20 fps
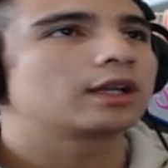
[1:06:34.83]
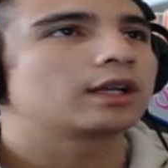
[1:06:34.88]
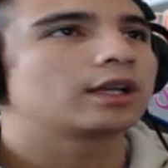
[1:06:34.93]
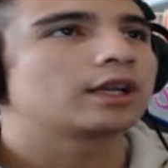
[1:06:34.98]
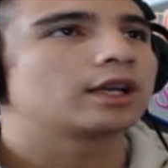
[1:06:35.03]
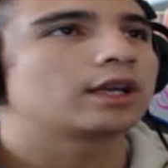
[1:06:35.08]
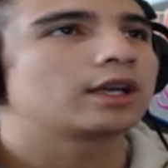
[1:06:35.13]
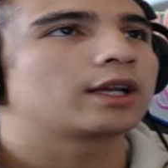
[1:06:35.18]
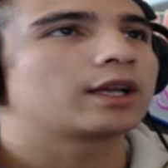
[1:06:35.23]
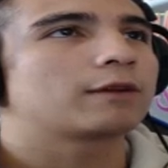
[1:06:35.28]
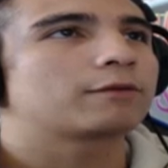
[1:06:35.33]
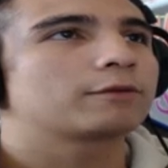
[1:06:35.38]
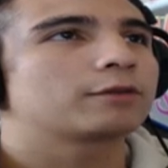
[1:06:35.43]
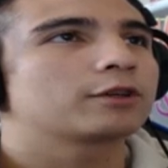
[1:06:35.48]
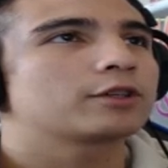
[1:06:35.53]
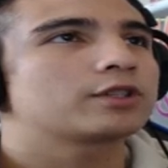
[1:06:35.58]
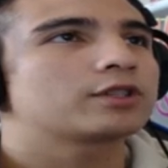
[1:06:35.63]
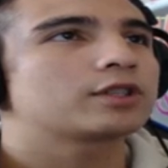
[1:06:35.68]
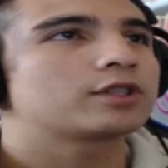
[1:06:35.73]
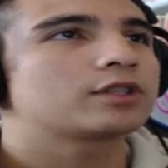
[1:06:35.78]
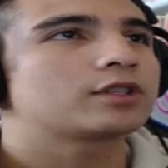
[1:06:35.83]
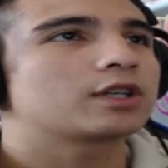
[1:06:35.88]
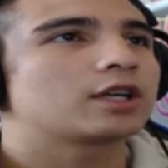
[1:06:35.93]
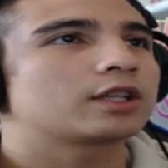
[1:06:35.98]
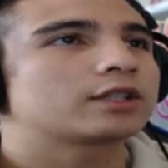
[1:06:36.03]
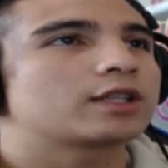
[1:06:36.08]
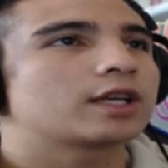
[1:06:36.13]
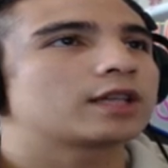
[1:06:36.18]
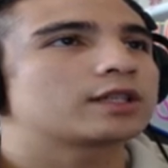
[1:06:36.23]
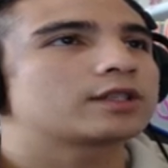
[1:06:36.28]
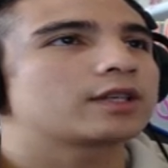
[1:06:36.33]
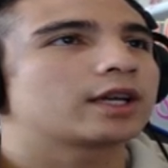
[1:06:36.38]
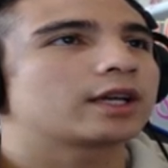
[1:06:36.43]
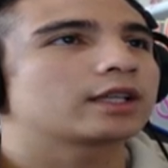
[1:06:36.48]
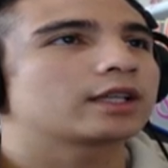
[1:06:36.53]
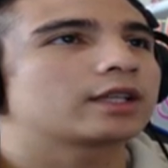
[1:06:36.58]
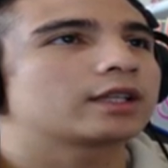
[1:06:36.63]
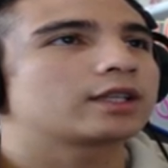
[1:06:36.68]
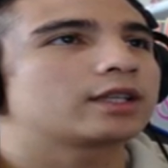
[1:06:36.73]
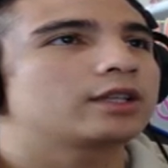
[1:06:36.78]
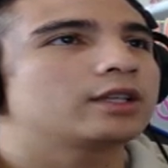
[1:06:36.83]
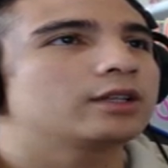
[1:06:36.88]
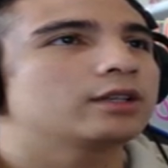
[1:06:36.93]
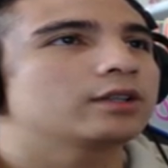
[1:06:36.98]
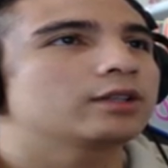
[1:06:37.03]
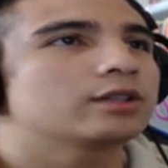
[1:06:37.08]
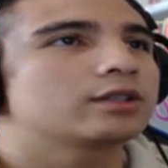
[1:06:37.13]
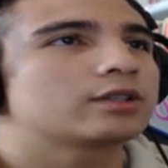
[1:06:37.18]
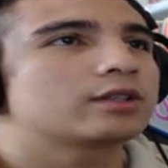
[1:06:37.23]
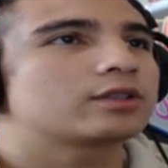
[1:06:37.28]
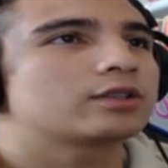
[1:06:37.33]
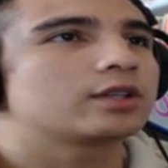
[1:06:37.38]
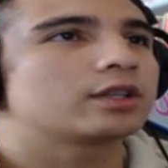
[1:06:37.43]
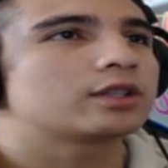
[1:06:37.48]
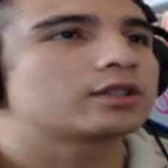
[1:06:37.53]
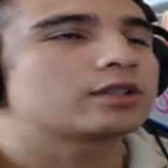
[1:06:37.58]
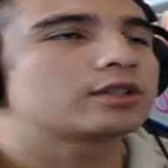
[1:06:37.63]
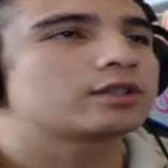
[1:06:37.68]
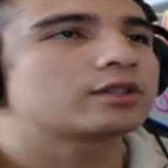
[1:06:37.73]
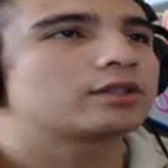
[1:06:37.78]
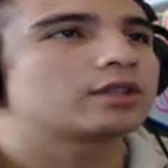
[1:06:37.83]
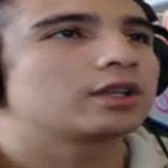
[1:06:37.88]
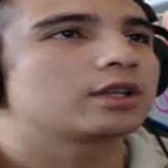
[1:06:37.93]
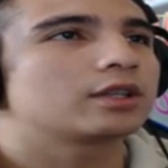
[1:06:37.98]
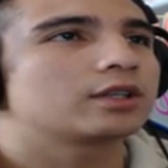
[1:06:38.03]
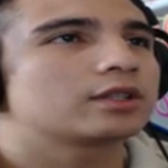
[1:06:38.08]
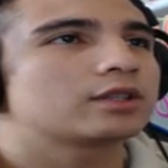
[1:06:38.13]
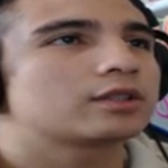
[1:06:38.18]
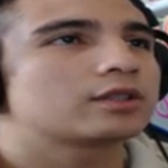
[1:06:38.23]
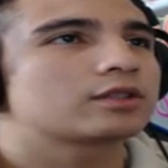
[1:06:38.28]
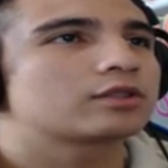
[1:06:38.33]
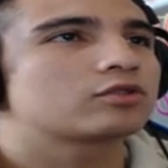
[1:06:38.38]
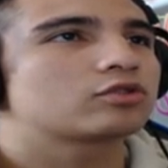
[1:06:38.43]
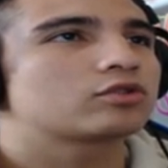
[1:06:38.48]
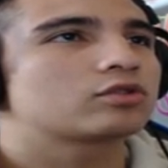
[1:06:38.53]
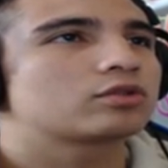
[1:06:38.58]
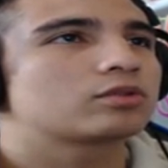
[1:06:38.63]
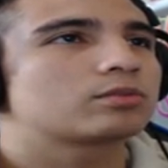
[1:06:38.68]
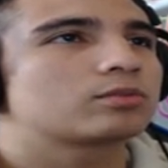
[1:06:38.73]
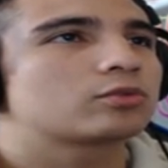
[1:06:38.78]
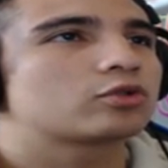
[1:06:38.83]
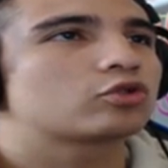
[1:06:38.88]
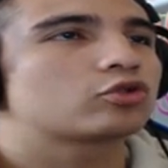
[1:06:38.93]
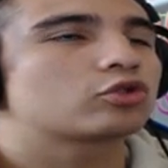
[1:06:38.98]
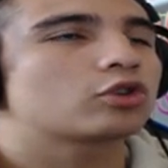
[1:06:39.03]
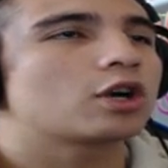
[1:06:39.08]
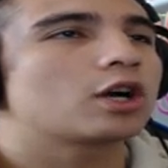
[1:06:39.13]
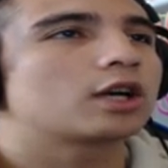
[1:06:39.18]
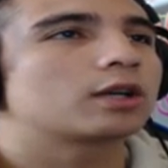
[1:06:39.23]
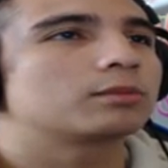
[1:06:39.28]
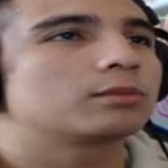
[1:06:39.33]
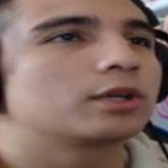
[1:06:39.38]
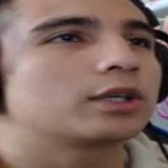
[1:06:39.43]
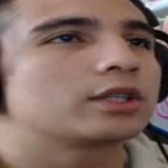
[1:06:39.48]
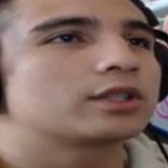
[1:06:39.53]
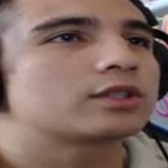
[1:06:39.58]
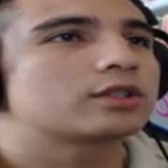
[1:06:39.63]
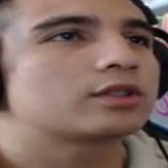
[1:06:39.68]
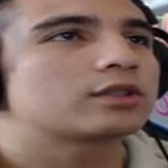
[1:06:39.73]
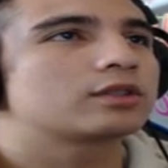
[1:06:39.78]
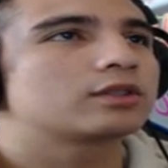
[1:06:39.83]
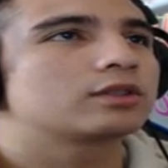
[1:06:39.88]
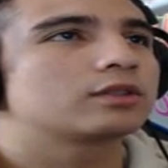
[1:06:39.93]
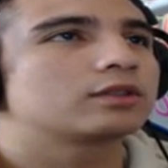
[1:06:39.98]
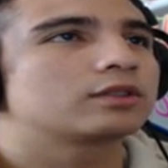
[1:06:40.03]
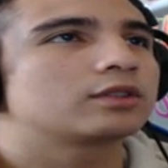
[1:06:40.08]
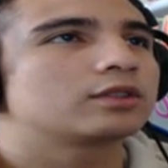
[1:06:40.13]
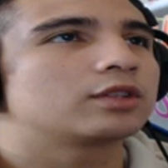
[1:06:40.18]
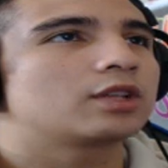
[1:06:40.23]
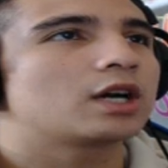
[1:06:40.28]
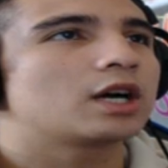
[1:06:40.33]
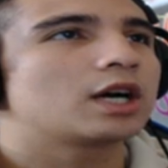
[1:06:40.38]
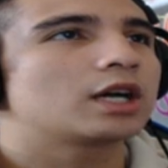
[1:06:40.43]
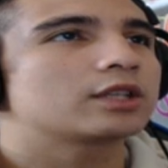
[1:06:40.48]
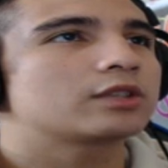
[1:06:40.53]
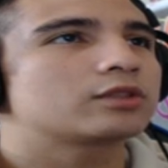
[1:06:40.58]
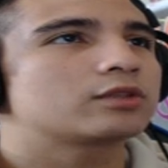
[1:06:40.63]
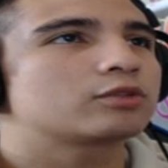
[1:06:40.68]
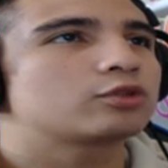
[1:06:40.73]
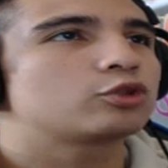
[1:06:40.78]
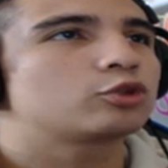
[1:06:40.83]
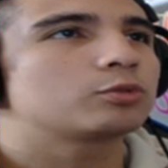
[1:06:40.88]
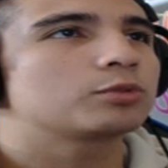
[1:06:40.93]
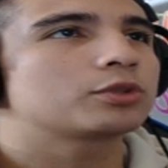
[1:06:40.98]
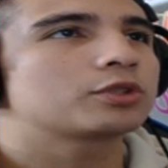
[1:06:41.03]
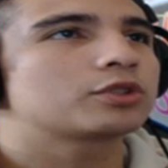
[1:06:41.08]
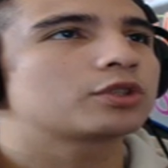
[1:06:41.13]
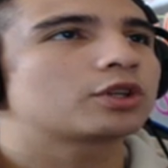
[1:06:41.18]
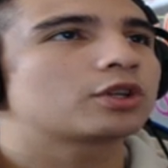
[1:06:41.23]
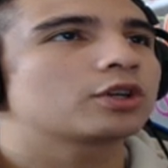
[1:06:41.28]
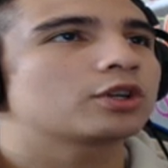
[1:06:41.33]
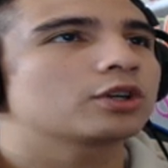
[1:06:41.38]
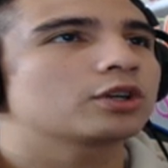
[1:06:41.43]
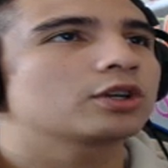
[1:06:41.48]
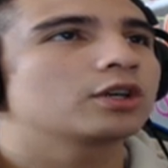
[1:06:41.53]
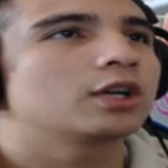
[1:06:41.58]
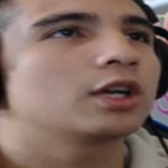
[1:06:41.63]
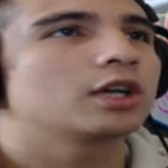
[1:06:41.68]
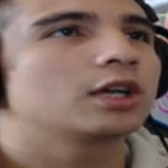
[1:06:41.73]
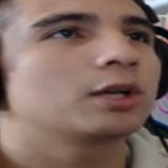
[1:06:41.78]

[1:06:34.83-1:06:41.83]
And at first, it's not that tight. Like here it's strong, but it's not super secure.